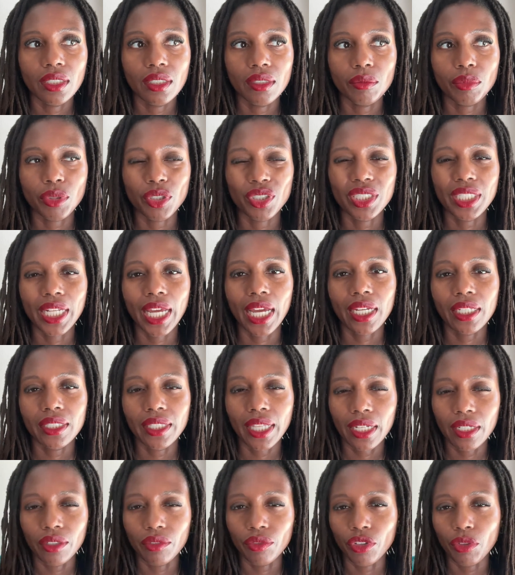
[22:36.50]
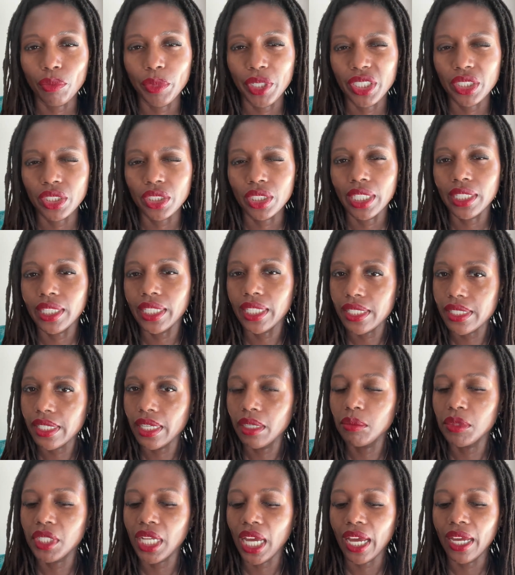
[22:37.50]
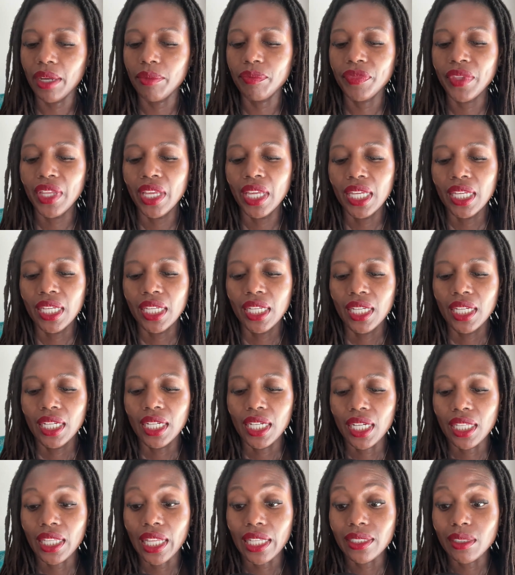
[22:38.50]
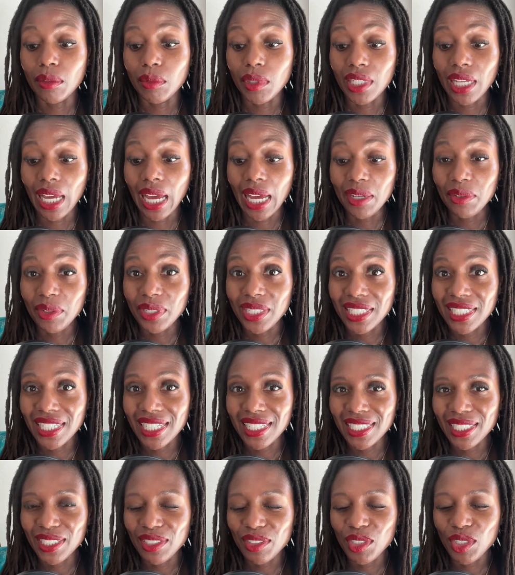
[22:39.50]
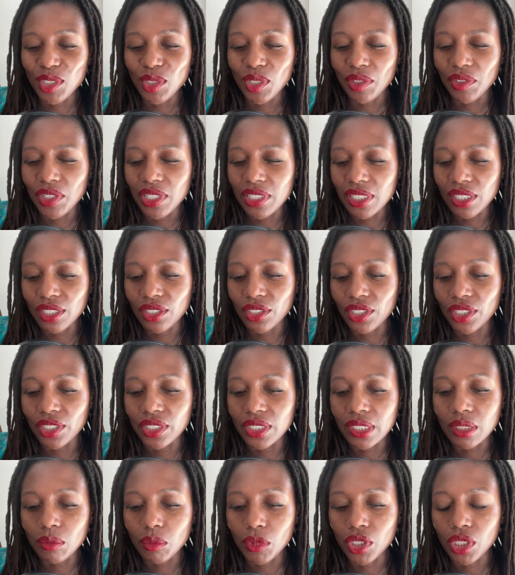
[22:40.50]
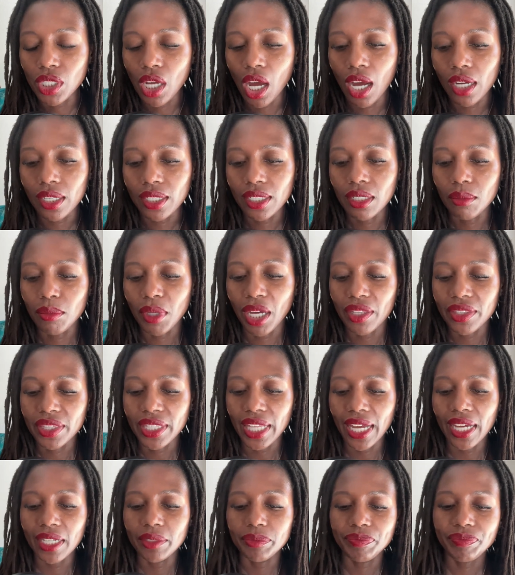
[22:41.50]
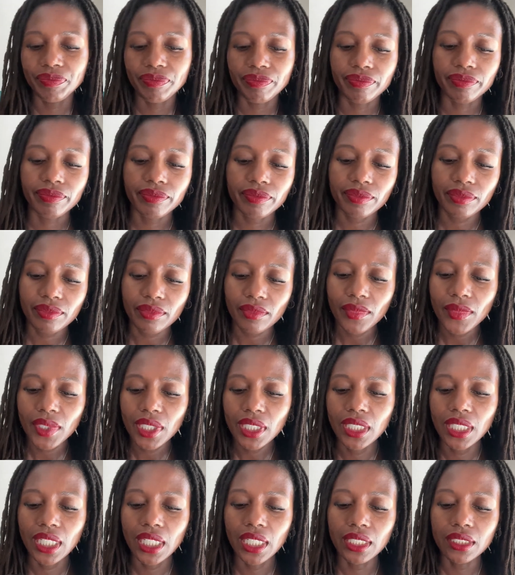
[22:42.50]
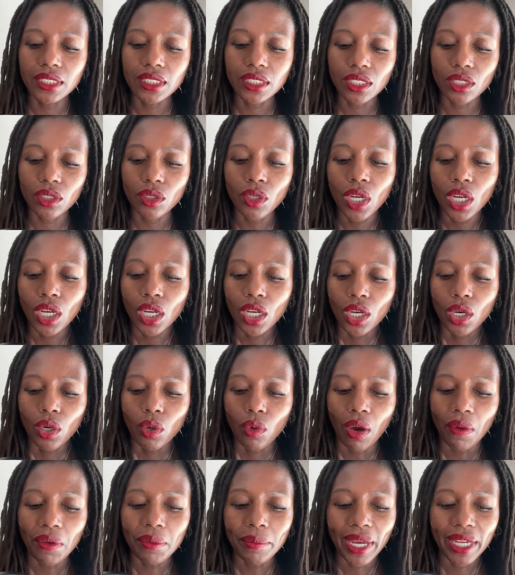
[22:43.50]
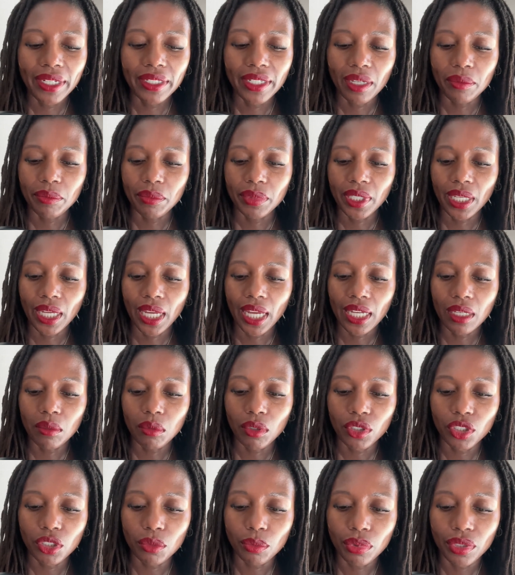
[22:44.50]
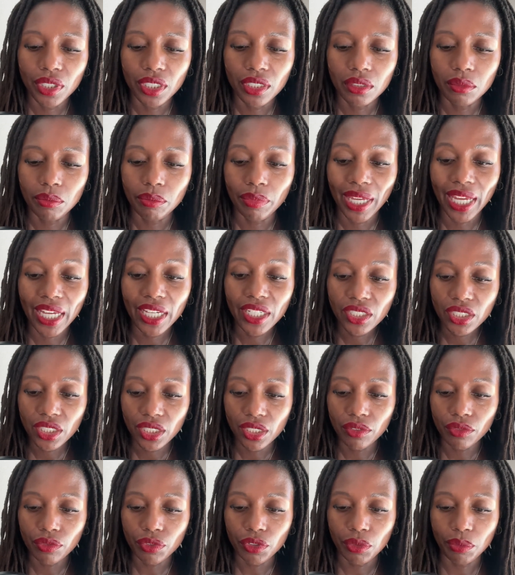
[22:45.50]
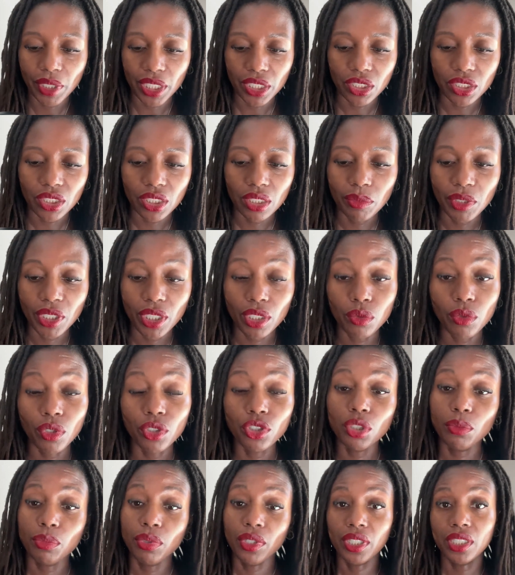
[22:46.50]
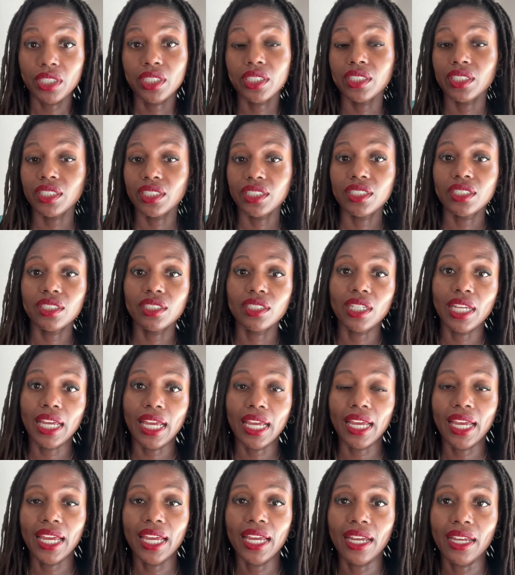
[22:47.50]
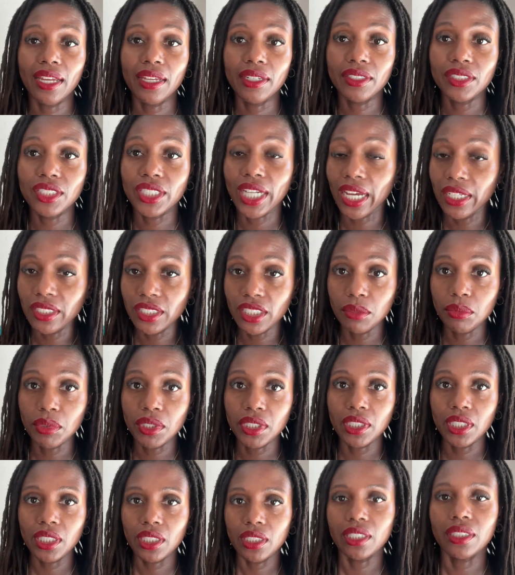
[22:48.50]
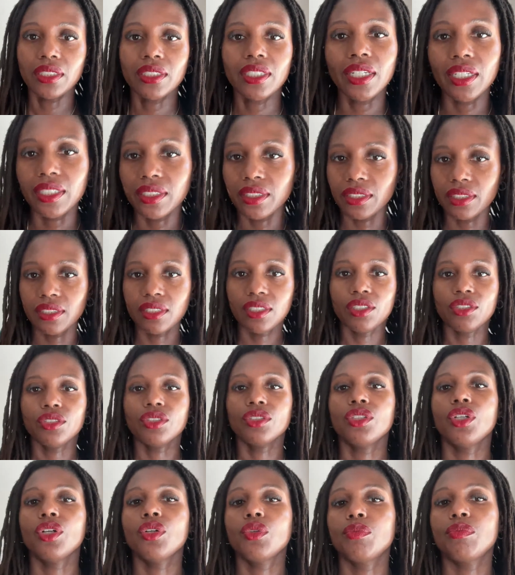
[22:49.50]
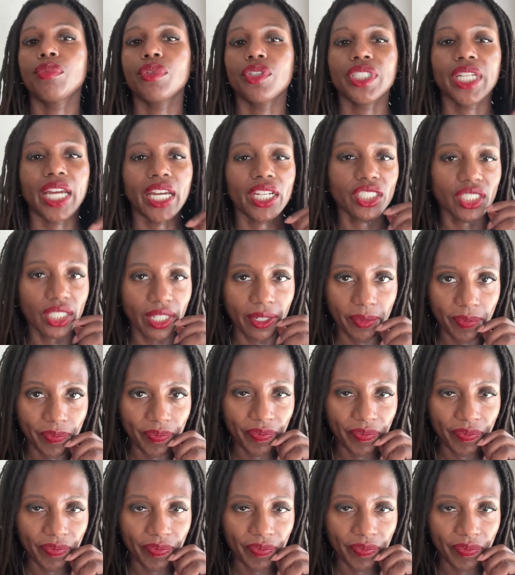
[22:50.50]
protect that information at the same time? That's something I want to get into. I recently heard someone talking about that. And so while we might not be able to put in patient information, because once you put it into ChatGPT, there's no protection.